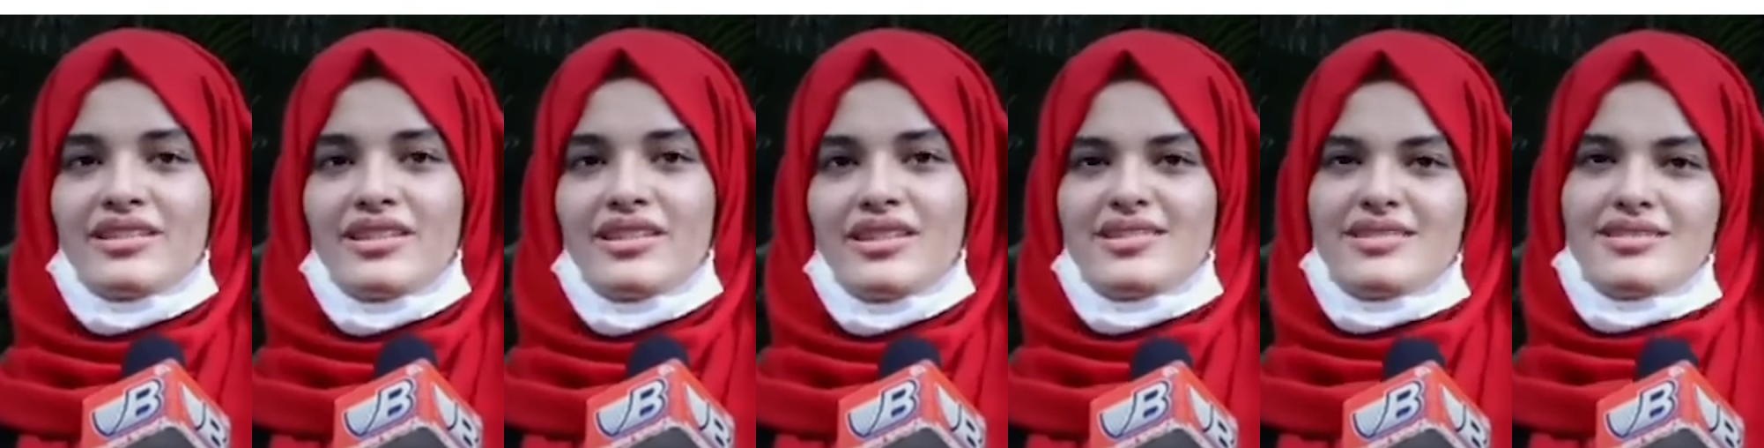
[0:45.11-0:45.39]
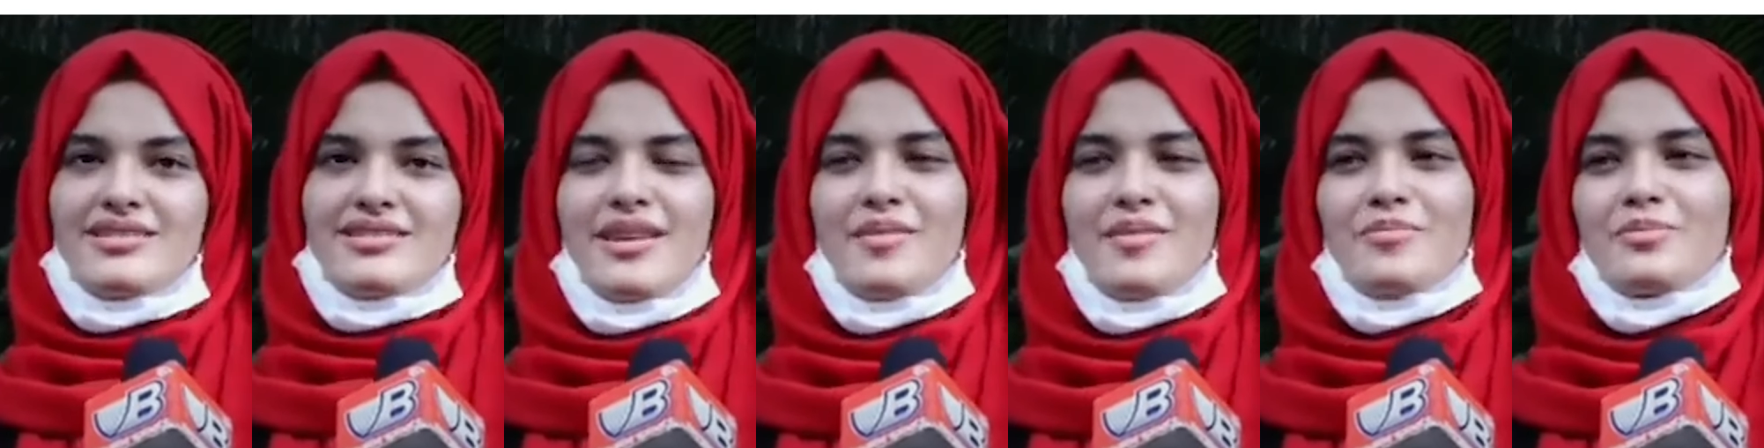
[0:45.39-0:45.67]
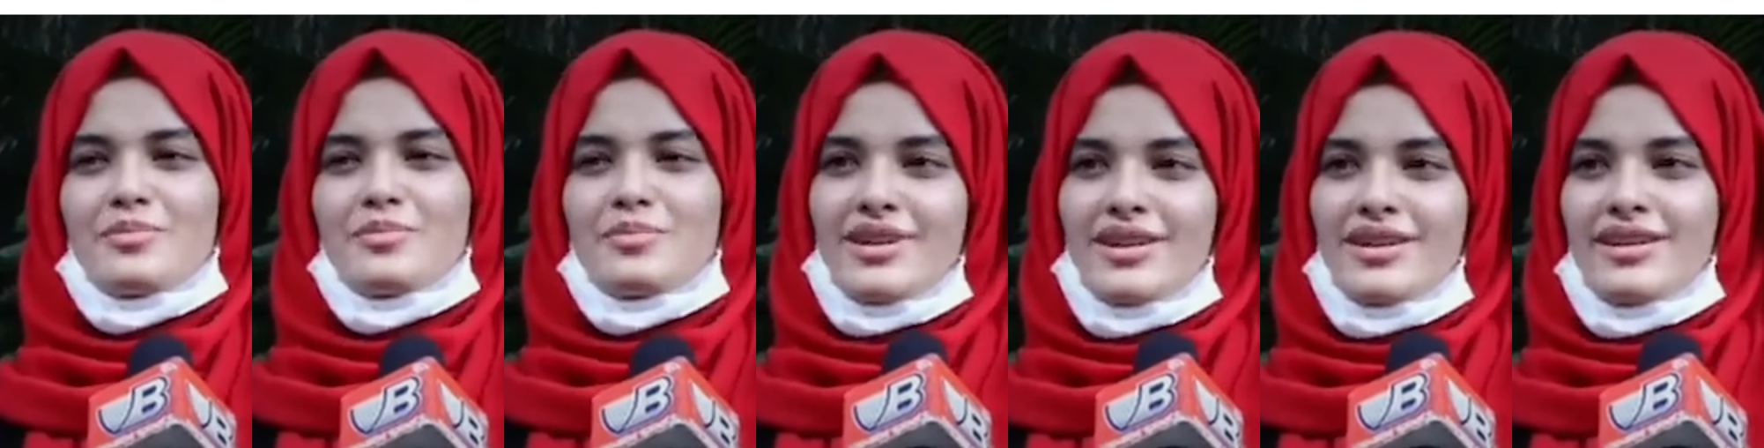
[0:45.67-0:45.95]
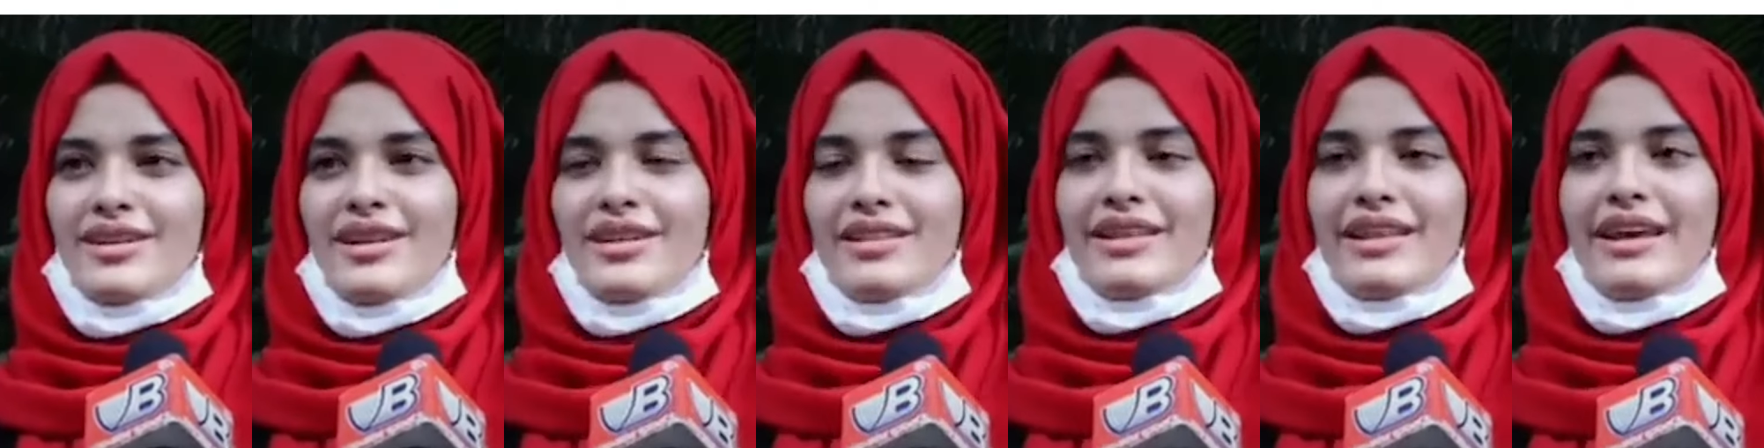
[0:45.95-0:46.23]
and then some
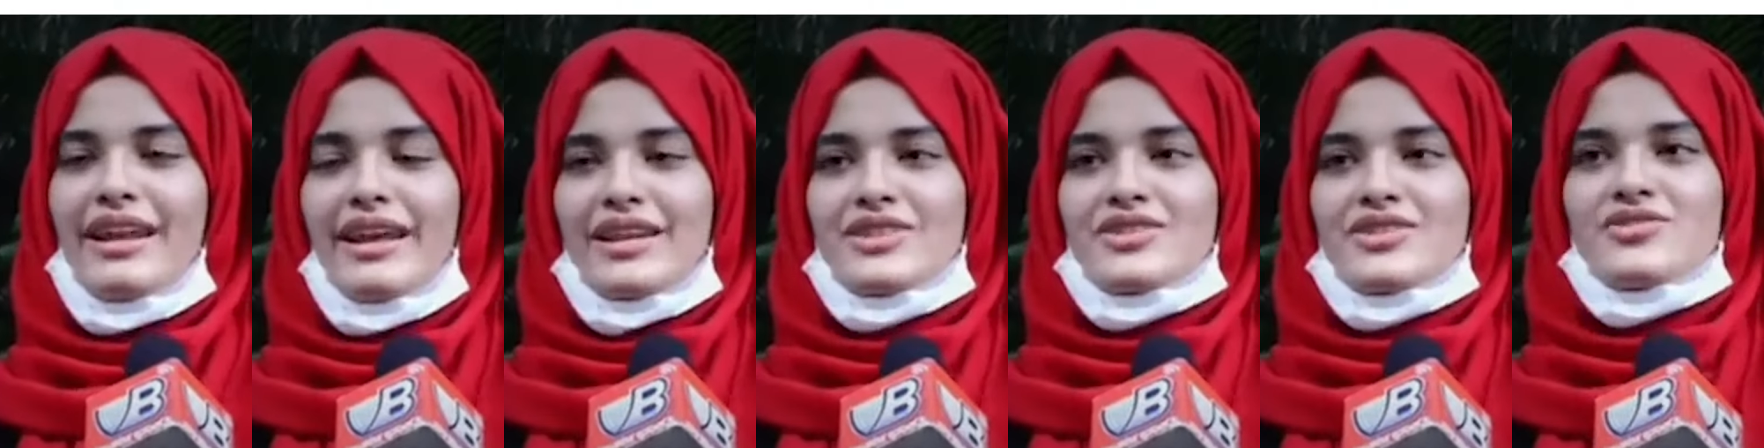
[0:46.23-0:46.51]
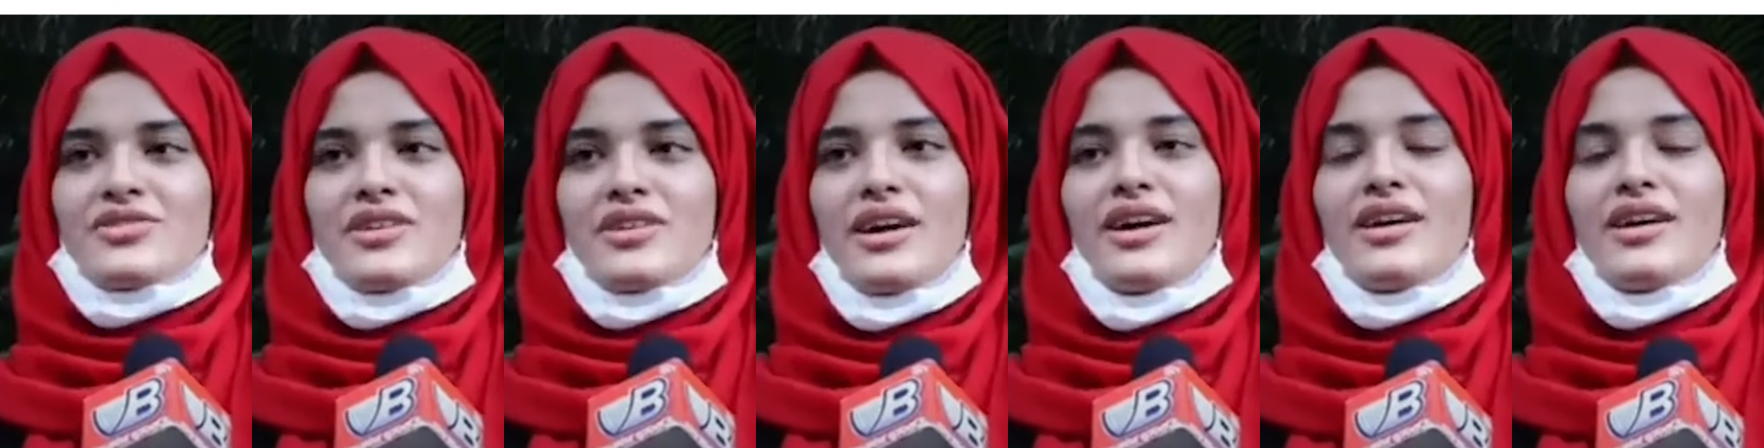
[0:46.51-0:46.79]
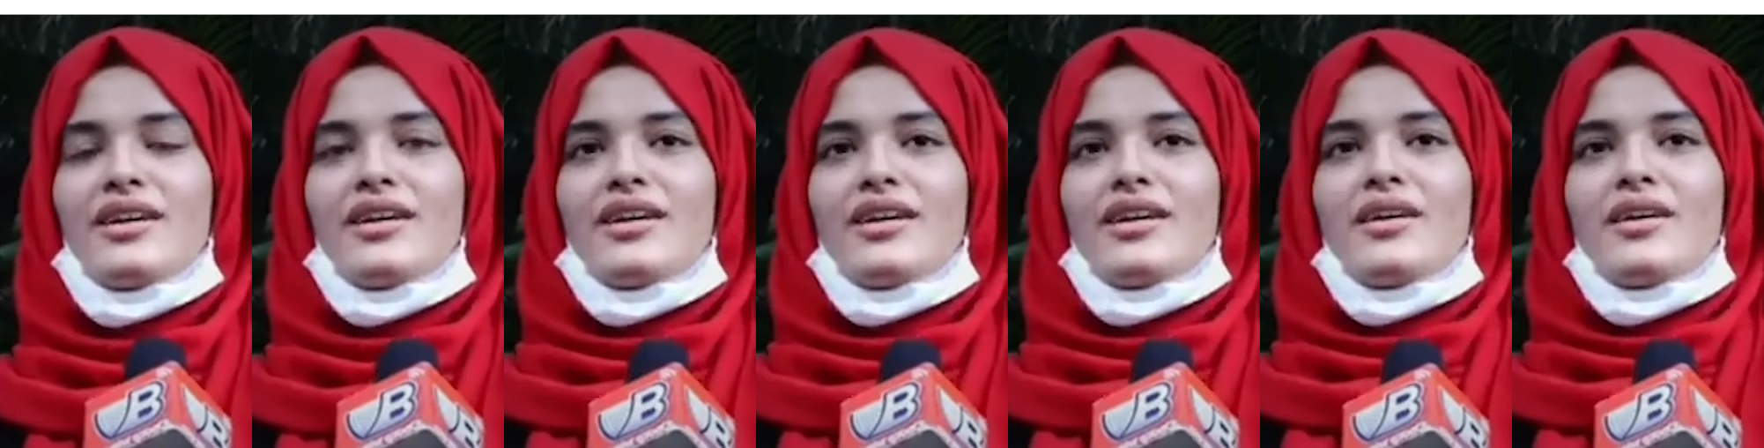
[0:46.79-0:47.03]
here and there extra.